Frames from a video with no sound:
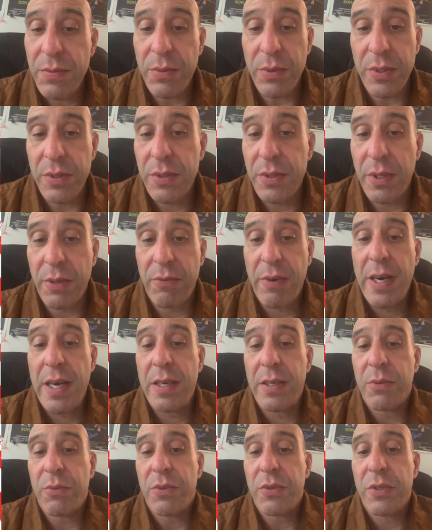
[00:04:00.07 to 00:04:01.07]
was
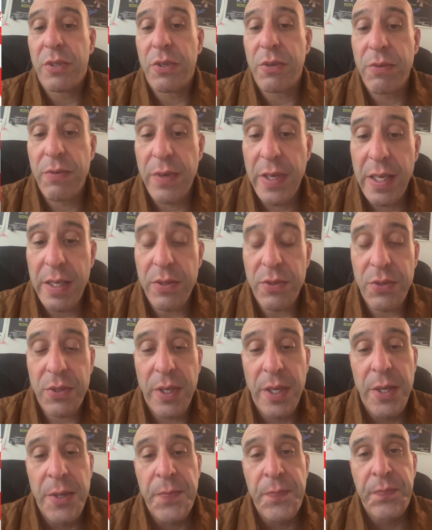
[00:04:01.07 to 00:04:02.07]
around. It was in your face.
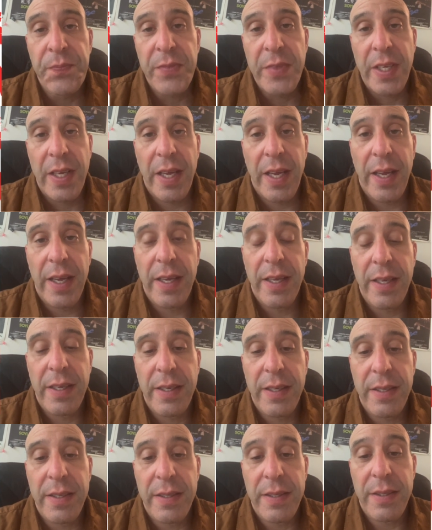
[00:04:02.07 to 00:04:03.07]

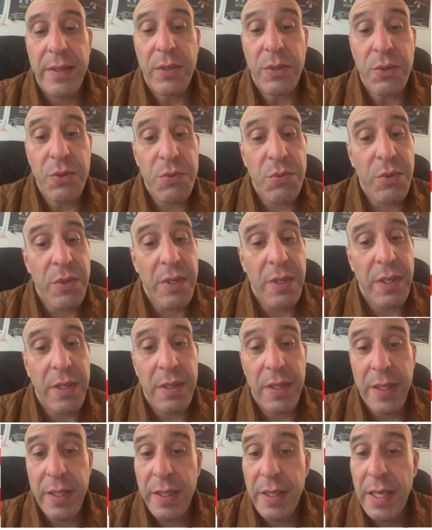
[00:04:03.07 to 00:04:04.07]
And those
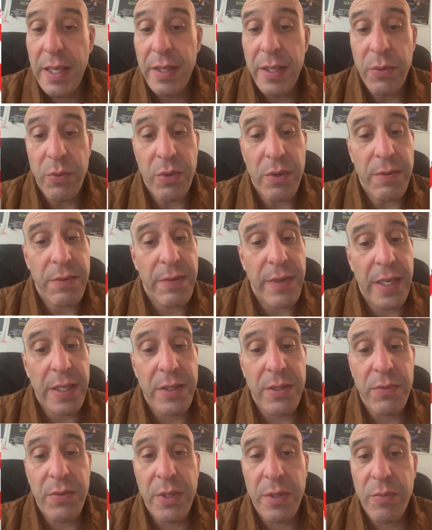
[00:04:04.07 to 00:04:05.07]
were, again, they were
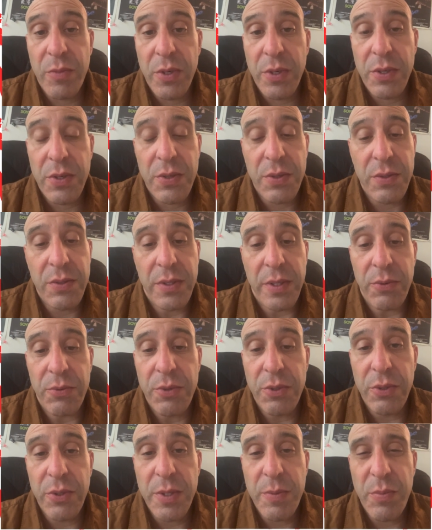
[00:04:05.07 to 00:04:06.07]
effective commercials that
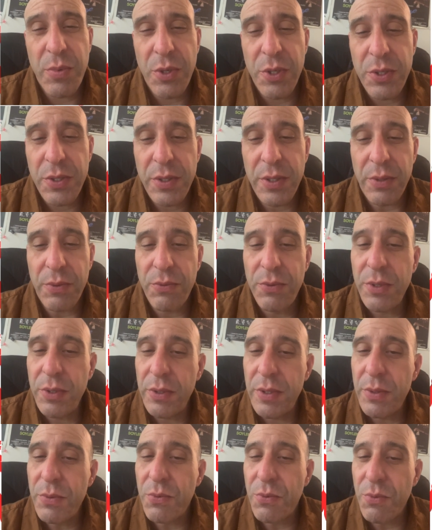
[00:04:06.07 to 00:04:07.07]
really pushed a
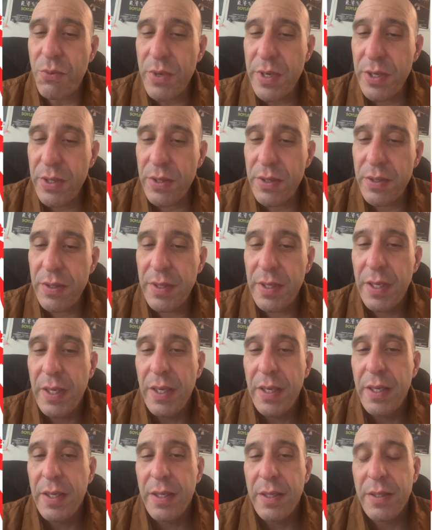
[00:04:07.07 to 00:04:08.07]
really weird
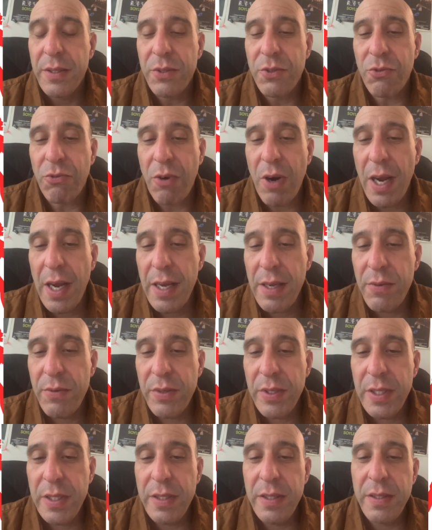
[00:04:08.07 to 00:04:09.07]

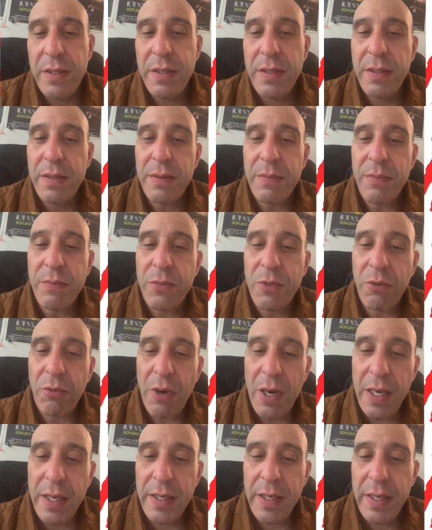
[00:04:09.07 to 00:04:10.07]
drive-in,
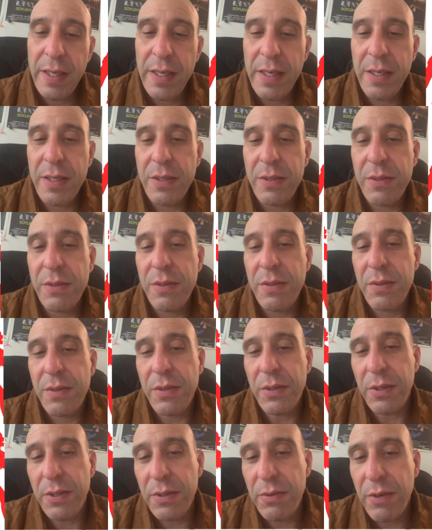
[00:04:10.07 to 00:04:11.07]
grindhouse,
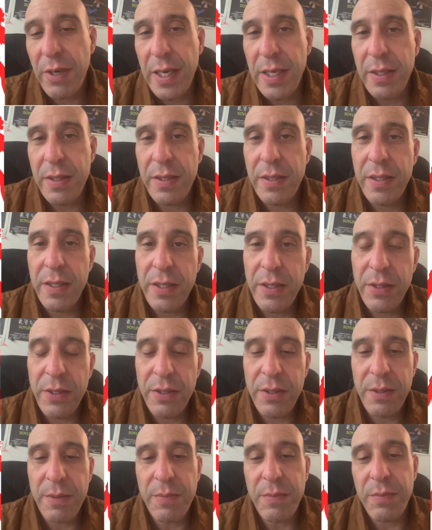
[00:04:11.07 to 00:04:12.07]
third-rate
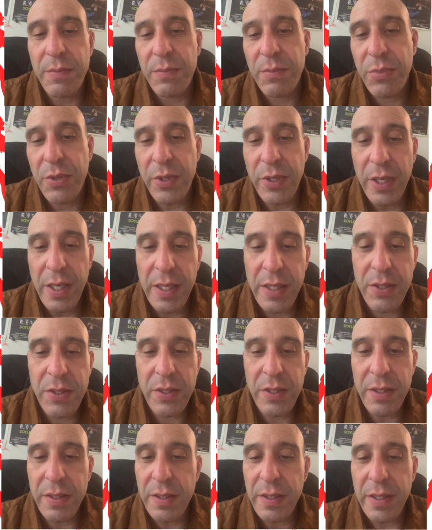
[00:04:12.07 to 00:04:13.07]
theater
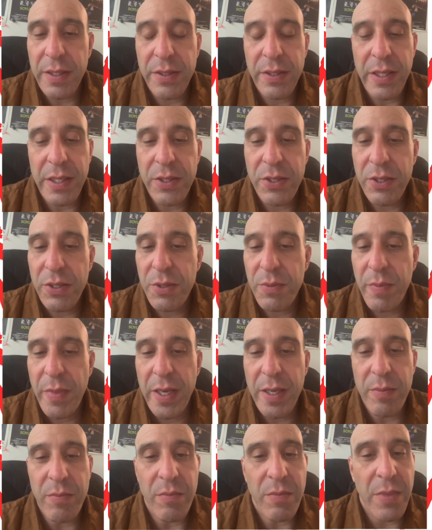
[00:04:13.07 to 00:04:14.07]
production that just
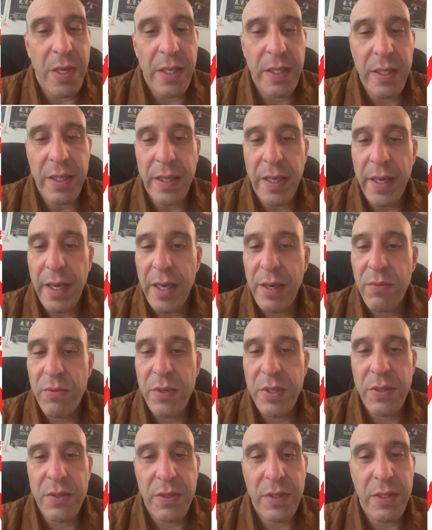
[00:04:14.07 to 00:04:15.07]
made money
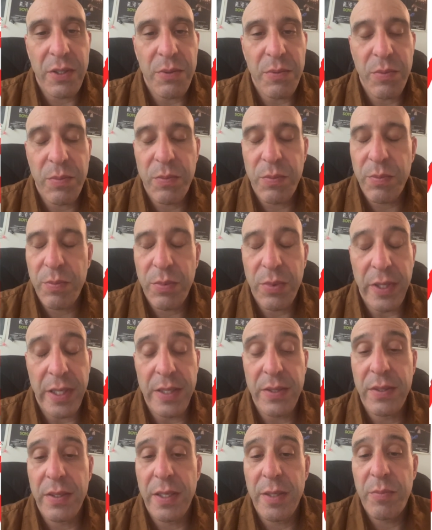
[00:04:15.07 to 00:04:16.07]
every single
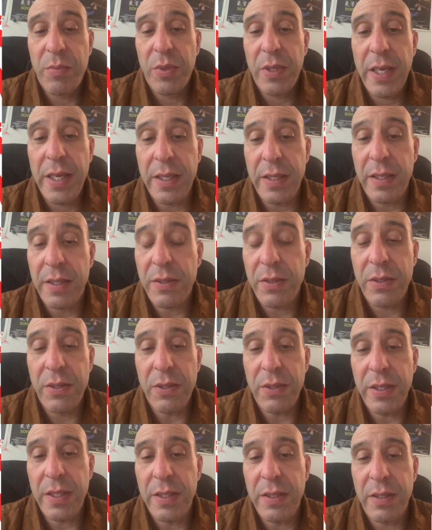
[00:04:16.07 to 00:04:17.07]
place that it played. And it
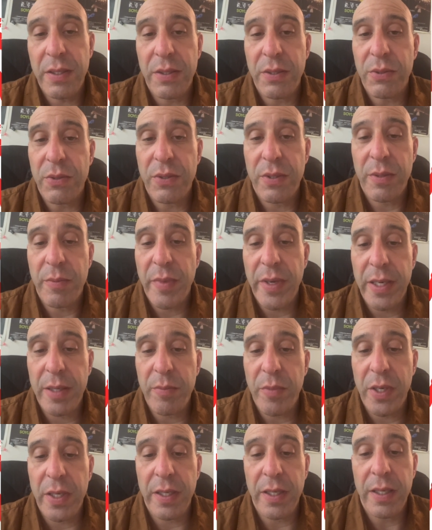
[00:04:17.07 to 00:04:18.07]
still continues to make
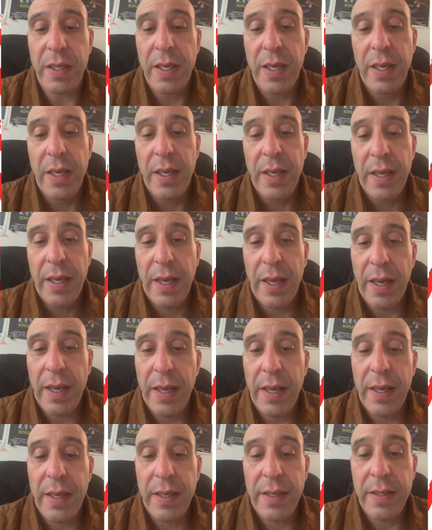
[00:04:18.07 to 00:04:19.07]
money.
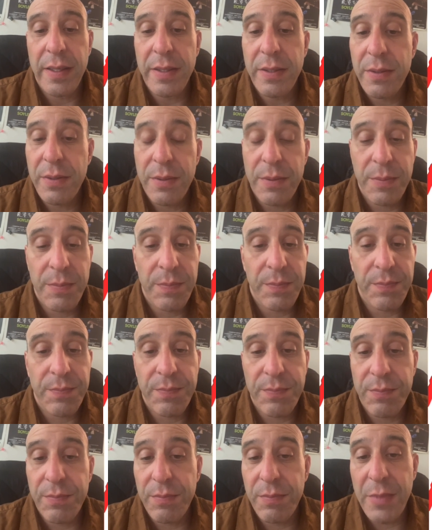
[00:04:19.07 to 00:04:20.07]
And it's
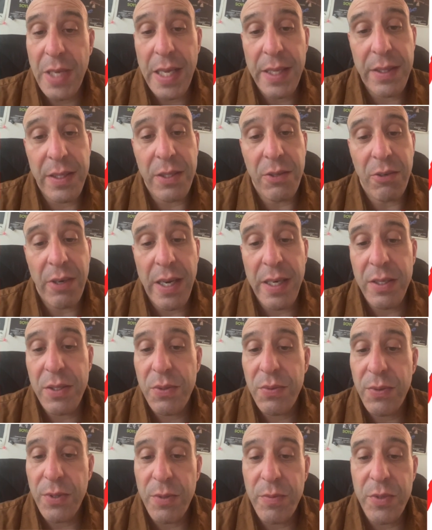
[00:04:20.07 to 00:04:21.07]
not the
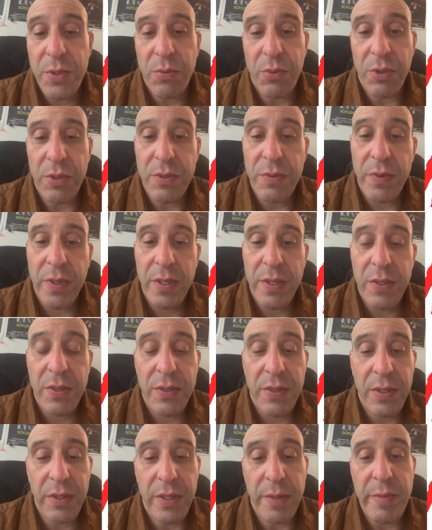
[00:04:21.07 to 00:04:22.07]
greatest film in the world. It's very
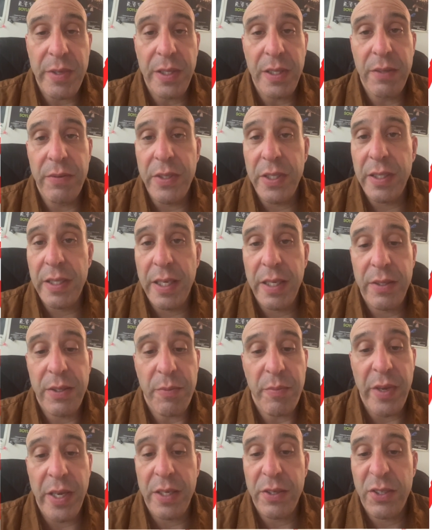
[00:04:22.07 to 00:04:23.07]
silly. I mean, Living Dead at
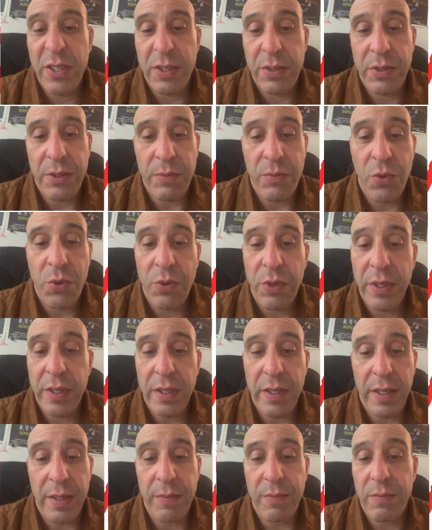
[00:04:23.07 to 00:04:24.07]
the Manchester
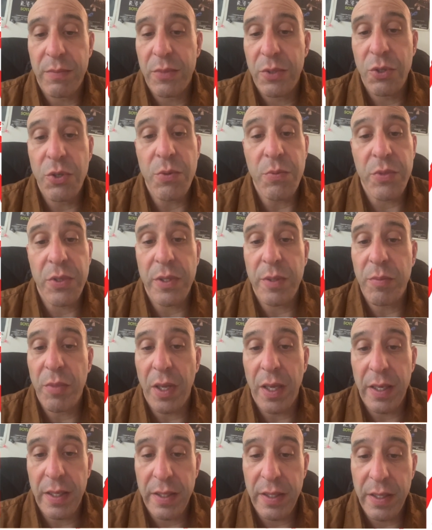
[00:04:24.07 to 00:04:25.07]
Morgue and Tombs of the
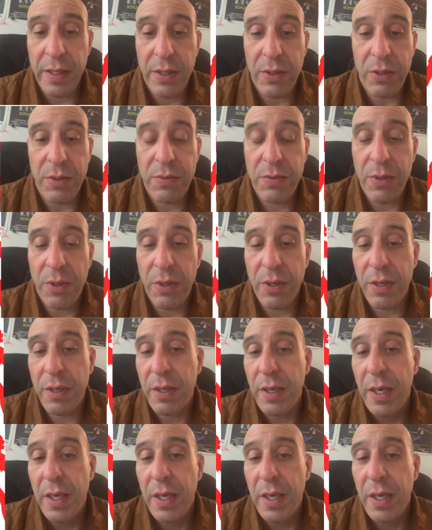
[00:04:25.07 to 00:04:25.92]
Blind Dead are far